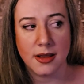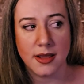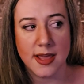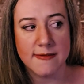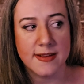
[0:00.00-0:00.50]

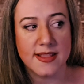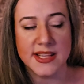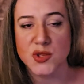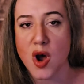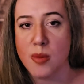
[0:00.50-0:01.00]
given
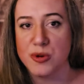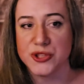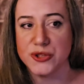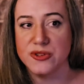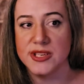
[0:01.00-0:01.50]
these
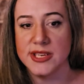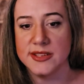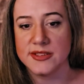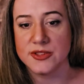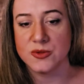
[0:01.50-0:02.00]

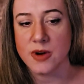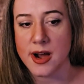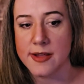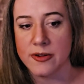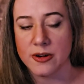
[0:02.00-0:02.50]
opportunities to
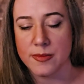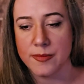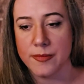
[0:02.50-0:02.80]
either